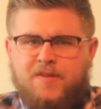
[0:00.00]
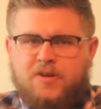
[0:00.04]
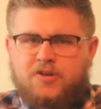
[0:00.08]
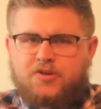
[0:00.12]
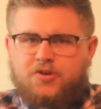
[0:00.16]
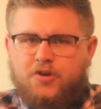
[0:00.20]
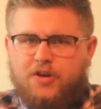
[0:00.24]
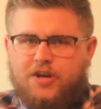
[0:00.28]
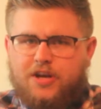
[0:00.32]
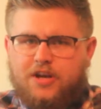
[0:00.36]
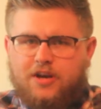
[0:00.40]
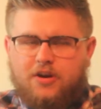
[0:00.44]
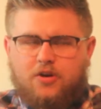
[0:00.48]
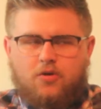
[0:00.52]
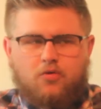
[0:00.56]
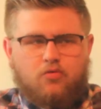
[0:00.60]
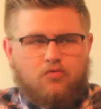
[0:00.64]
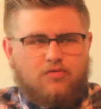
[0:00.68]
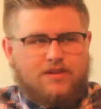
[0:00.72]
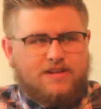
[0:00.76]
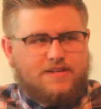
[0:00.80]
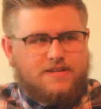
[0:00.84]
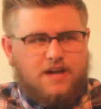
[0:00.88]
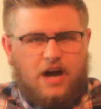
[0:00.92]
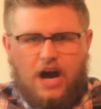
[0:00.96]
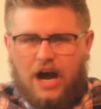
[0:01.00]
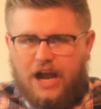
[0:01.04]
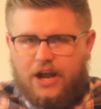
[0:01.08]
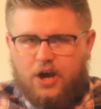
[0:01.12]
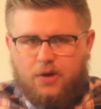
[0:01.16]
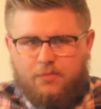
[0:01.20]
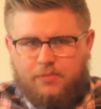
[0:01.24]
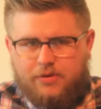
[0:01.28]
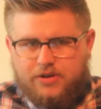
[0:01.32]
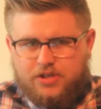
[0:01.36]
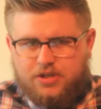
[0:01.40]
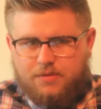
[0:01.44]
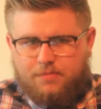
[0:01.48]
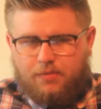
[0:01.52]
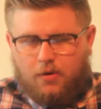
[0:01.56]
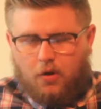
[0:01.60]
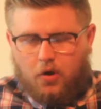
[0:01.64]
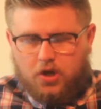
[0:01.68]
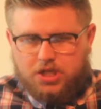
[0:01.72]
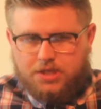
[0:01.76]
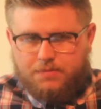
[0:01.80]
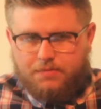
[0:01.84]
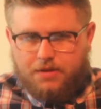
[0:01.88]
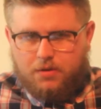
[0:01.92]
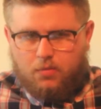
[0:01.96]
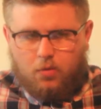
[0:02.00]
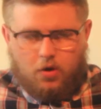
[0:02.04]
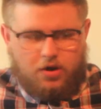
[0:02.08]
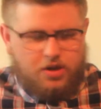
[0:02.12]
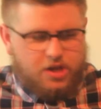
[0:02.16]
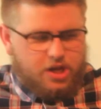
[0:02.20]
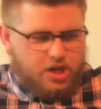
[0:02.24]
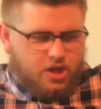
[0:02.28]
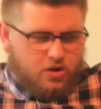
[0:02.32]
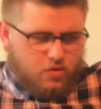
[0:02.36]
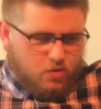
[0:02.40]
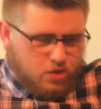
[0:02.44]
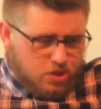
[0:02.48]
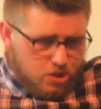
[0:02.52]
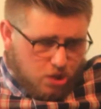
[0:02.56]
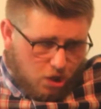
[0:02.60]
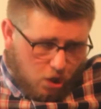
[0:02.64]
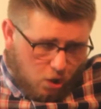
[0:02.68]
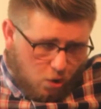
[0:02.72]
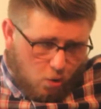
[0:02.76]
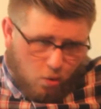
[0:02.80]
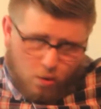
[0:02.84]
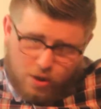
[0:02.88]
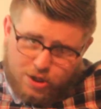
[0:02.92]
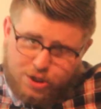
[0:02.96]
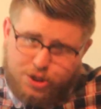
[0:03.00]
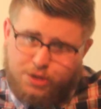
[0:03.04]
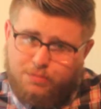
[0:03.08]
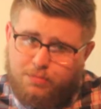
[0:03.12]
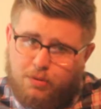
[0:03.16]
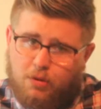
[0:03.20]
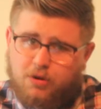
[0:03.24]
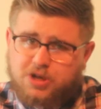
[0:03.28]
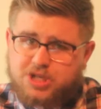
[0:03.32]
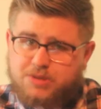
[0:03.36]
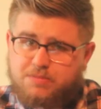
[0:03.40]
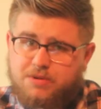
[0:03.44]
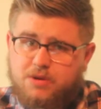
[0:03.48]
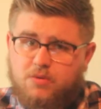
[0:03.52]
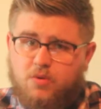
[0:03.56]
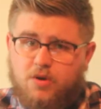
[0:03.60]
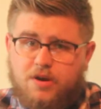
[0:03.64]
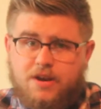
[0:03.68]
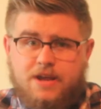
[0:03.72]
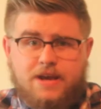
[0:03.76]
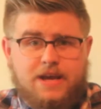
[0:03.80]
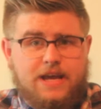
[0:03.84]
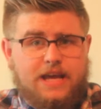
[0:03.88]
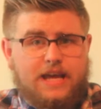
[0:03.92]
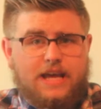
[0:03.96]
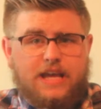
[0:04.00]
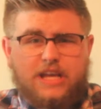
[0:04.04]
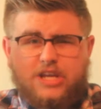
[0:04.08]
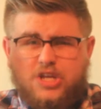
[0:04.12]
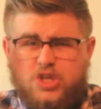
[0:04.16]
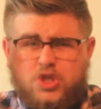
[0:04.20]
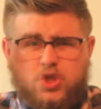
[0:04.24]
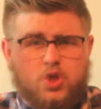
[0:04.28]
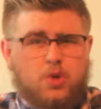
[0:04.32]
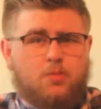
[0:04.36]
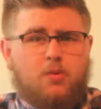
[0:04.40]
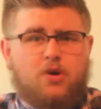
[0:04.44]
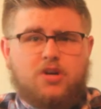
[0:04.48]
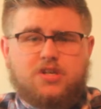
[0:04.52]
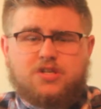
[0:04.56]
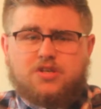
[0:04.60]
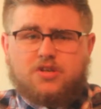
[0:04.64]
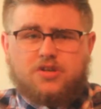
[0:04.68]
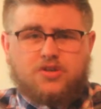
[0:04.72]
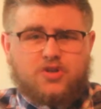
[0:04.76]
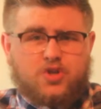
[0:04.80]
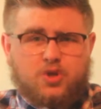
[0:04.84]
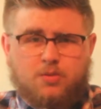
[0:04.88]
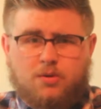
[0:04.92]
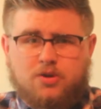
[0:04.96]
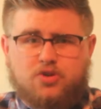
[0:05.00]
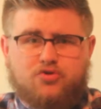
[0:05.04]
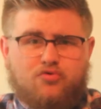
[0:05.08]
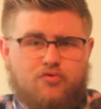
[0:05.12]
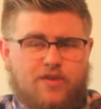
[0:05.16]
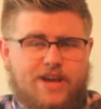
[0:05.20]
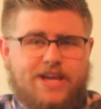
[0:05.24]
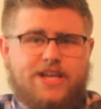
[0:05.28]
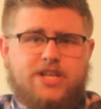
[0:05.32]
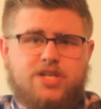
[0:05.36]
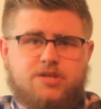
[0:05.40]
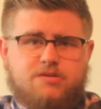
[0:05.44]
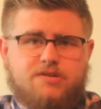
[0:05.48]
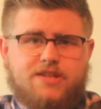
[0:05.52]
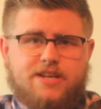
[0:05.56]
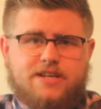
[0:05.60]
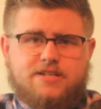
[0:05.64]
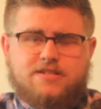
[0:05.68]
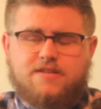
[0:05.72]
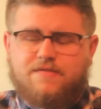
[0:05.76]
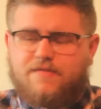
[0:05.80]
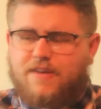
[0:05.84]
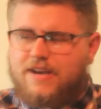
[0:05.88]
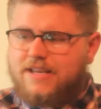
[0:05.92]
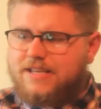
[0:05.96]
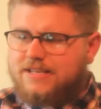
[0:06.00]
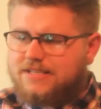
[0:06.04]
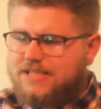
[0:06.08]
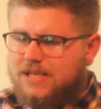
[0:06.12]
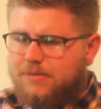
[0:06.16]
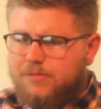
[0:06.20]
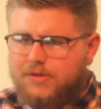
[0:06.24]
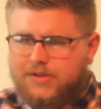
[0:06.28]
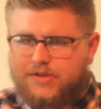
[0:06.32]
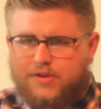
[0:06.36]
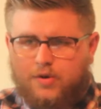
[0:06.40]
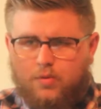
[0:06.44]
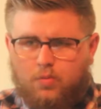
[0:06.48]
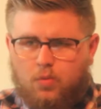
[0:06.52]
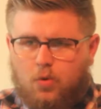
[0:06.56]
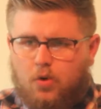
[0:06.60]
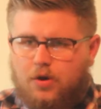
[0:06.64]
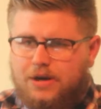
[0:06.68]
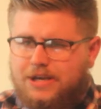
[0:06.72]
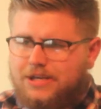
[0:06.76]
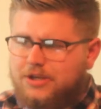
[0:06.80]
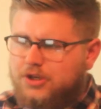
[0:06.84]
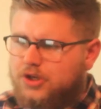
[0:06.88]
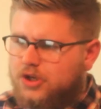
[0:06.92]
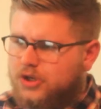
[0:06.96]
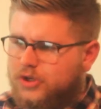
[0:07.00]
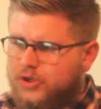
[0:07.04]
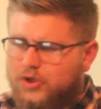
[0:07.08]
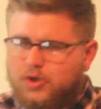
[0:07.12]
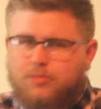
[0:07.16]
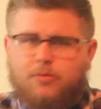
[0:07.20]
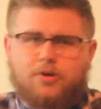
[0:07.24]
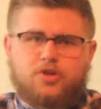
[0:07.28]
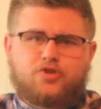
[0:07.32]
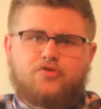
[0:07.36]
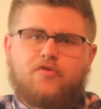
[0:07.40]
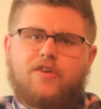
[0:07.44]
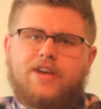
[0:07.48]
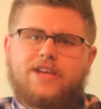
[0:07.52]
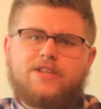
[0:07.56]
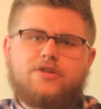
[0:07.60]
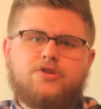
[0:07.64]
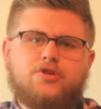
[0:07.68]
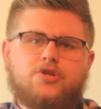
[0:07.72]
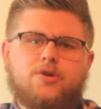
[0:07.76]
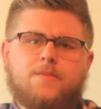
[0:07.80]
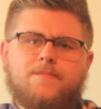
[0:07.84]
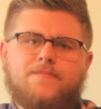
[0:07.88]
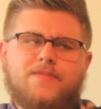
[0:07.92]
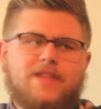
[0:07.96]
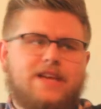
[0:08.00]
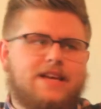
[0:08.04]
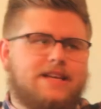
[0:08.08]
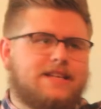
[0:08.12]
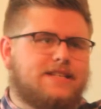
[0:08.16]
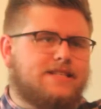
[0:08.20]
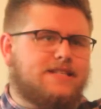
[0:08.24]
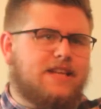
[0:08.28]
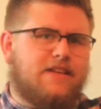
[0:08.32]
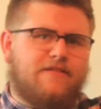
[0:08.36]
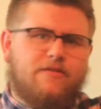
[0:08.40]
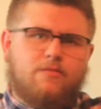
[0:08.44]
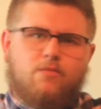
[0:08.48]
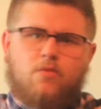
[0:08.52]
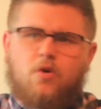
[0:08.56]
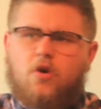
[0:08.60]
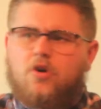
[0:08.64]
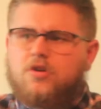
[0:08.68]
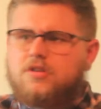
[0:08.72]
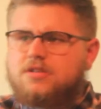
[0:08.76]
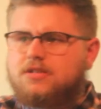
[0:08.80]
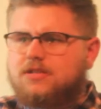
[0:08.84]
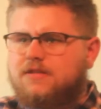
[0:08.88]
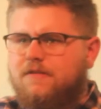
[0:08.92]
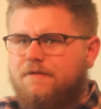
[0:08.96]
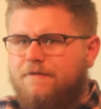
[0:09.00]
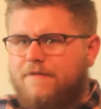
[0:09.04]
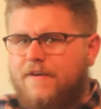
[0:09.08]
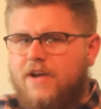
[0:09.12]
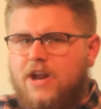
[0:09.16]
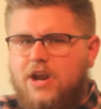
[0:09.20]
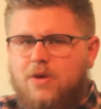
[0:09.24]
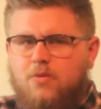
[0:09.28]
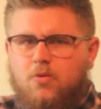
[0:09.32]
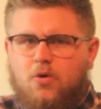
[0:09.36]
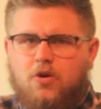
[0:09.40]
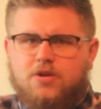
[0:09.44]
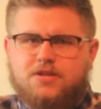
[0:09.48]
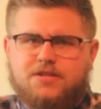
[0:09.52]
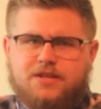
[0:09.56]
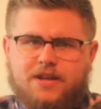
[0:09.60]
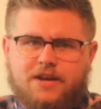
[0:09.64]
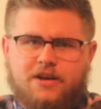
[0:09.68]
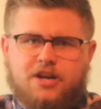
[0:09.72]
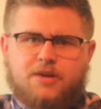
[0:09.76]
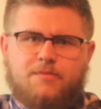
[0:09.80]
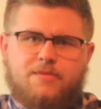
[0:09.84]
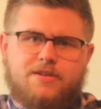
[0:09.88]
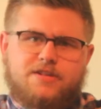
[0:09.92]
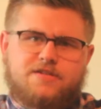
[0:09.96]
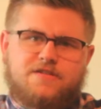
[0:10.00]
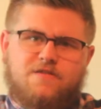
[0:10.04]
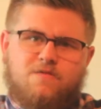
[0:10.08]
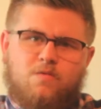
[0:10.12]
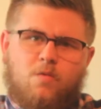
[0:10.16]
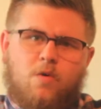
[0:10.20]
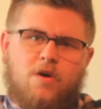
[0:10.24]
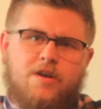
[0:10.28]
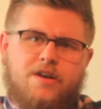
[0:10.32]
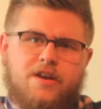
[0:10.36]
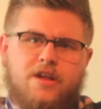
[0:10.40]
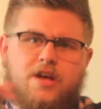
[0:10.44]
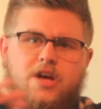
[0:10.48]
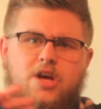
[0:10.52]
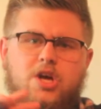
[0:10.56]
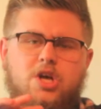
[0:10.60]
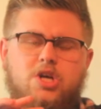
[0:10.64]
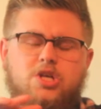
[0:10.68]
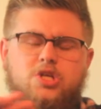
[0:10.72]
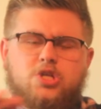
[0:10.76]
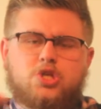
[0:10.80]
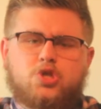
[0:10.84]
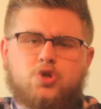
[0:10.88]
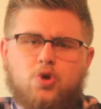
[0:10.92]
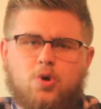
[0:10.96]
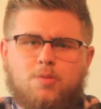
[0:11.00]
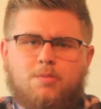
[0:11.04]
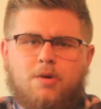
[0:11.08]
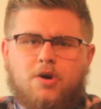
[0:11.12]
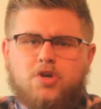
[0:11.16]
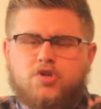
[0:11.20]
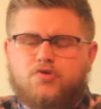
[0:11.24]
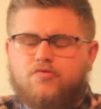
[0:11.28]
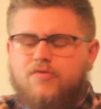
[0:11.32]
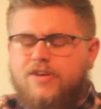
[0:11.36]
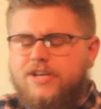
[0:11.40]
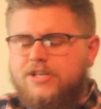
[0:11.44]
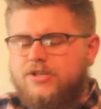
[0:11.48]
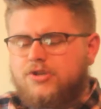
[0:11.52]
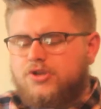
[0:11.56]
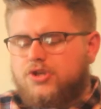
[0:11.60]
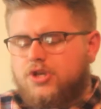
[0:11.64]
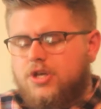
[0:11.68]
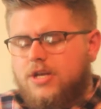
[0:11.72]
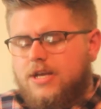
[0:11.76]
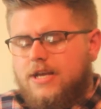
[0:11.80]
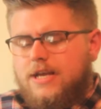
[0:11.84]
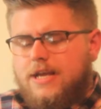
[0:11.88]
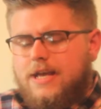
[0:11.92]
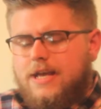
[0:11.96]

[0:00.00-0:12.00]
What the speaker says: So you can go as high up as you possibly want, you can go as low as you possibly want. So much range with this device, same as their wattage, so much range. 7 watts to 30 watts in increments of 1, so much range.